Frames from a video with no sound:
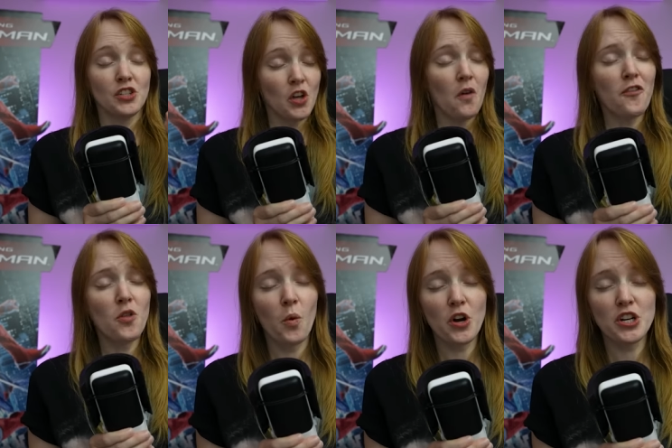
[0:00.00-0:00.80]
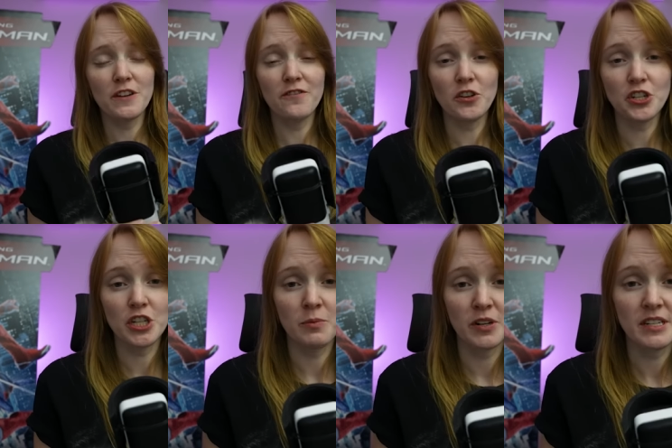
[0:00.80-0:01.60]
So, for the work she feels
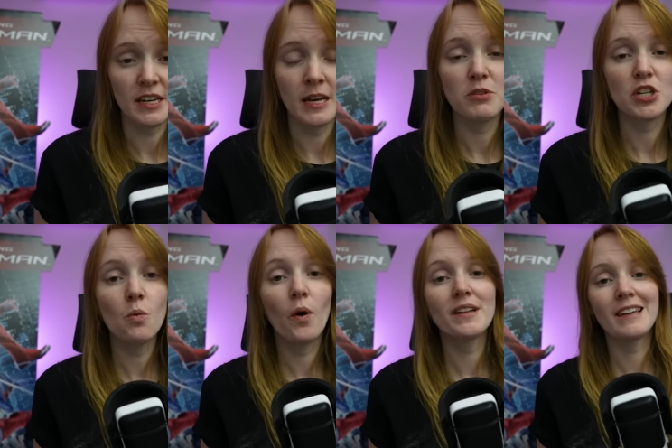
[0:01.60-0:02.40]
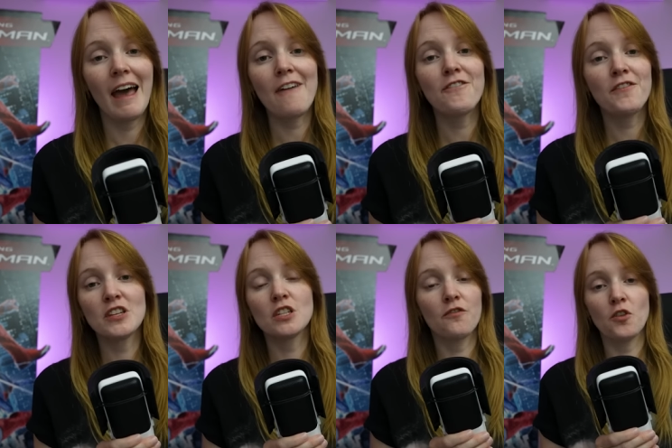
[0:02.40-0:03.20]
she's put into him, she wants half of
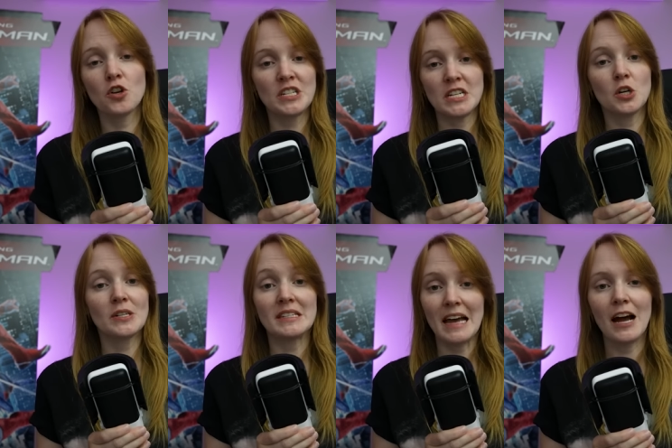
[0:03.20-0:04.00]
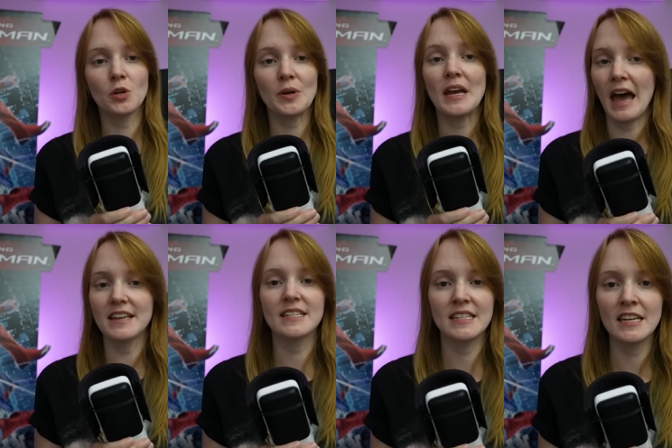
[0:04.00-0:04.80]
his first year's salary
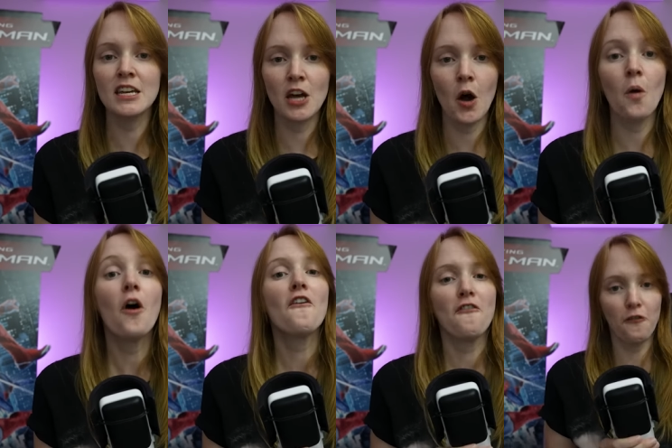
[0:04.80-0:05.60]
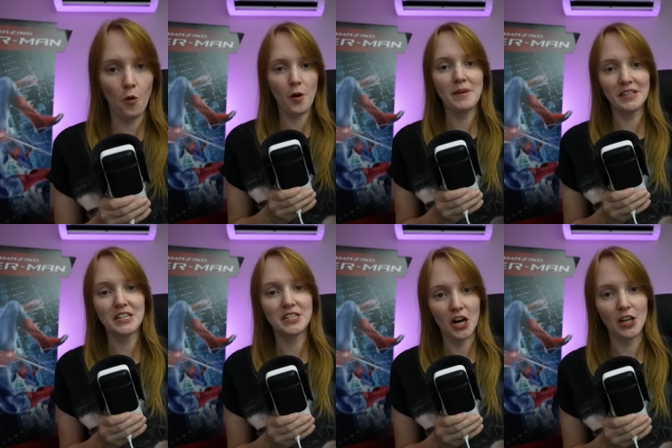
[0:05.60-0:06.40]
as CEO. $4 million.